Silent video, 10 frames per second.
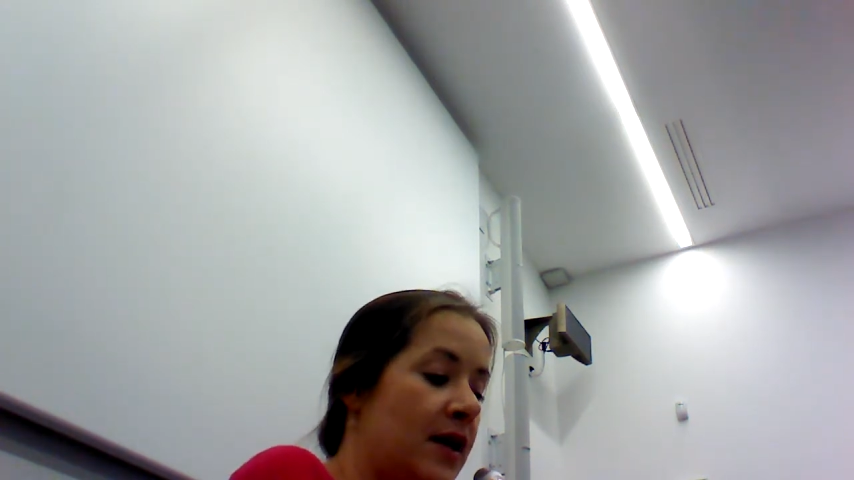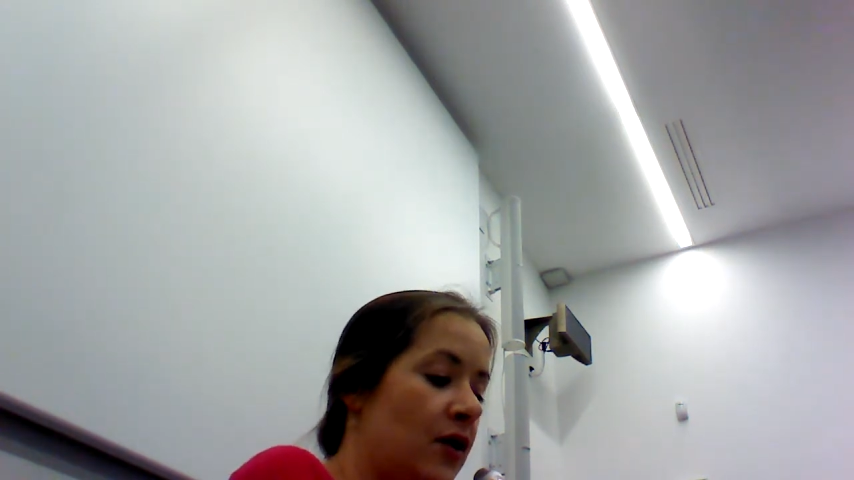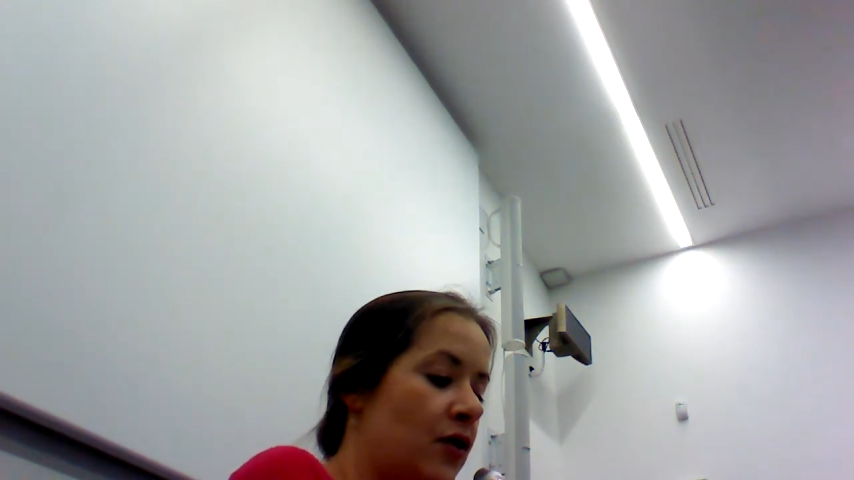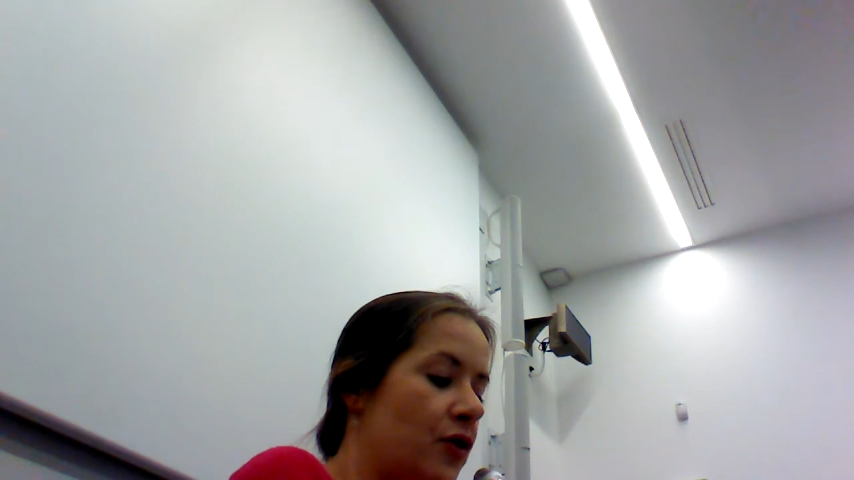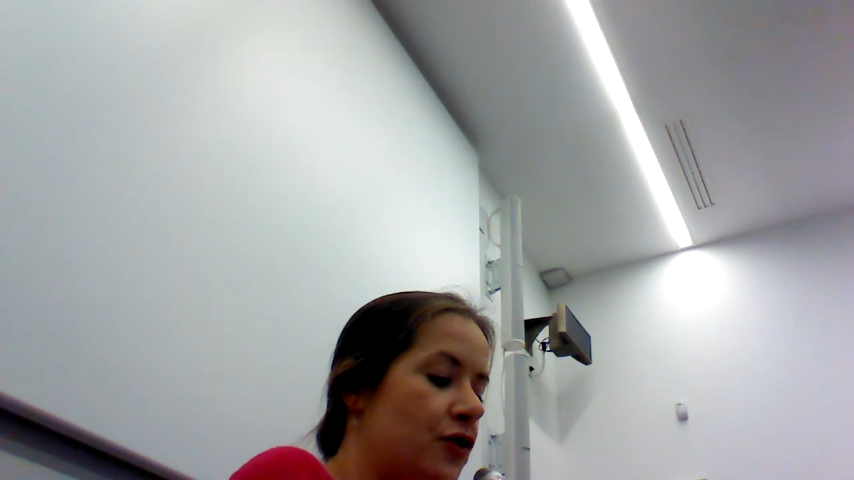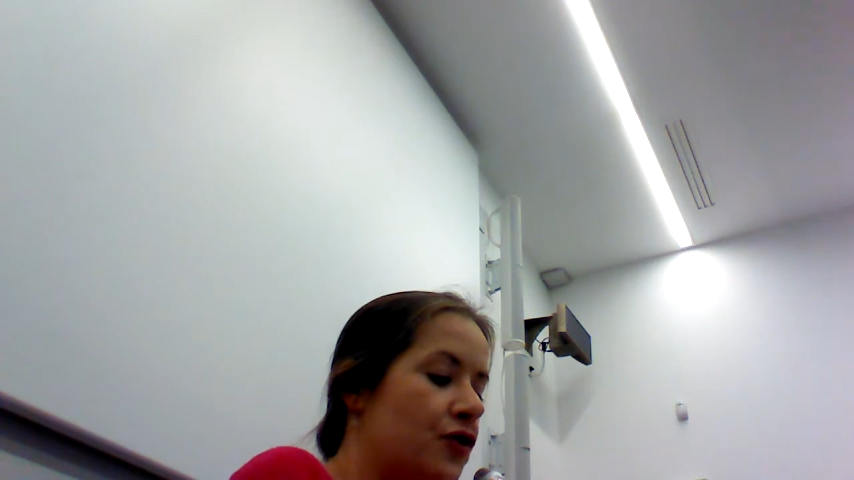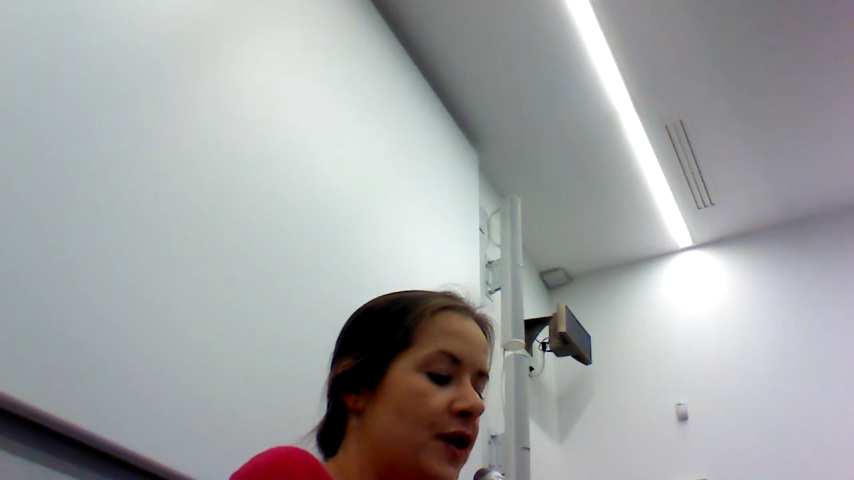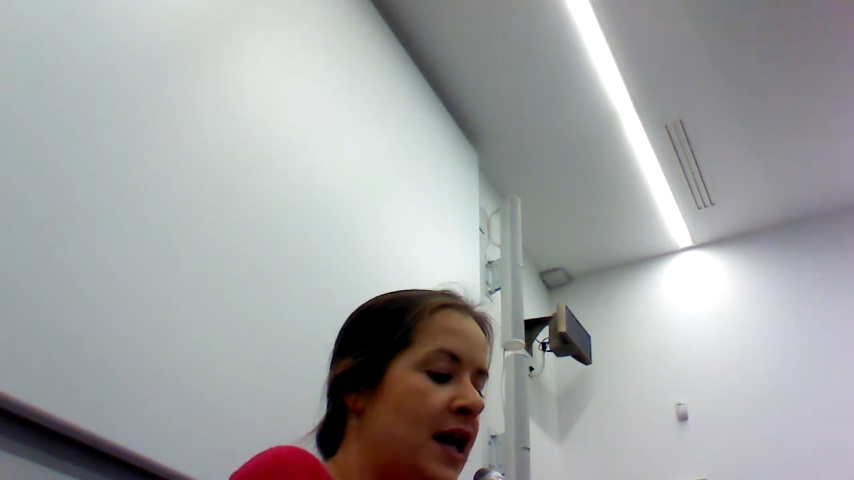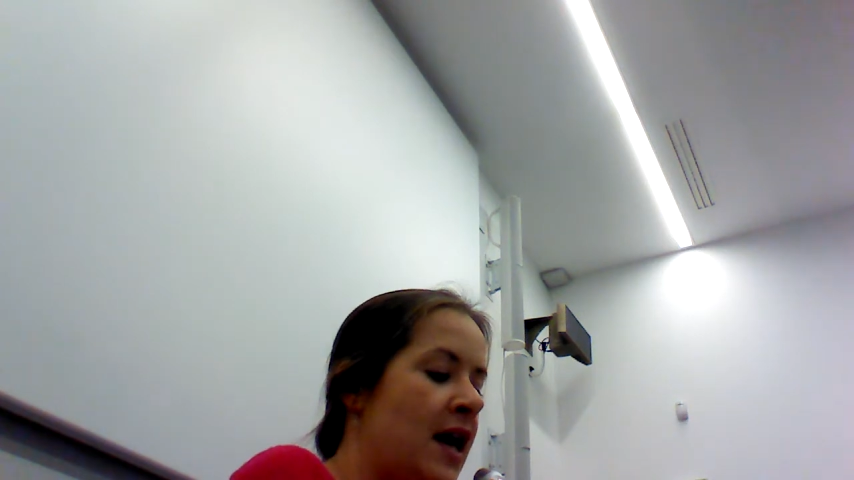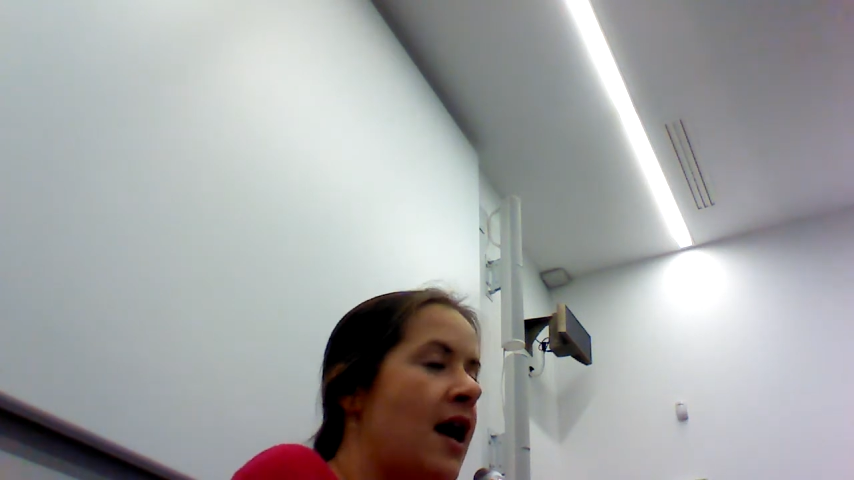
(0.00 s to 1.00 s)
in the
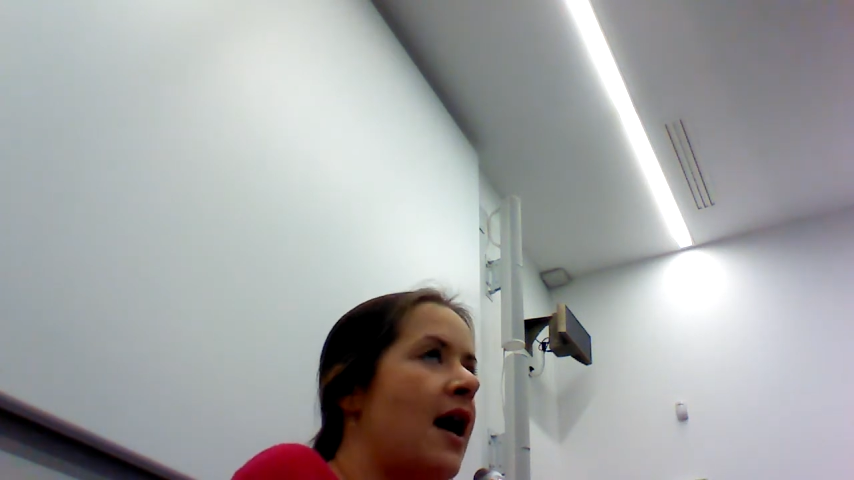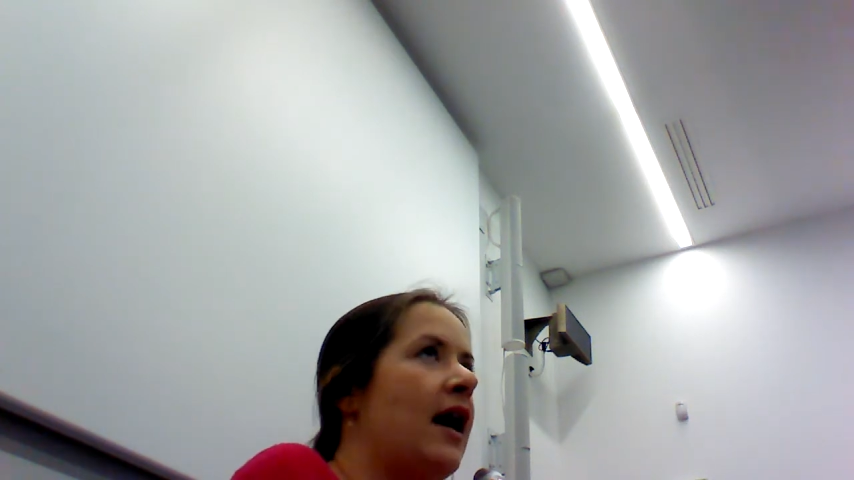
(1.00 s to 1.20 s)
country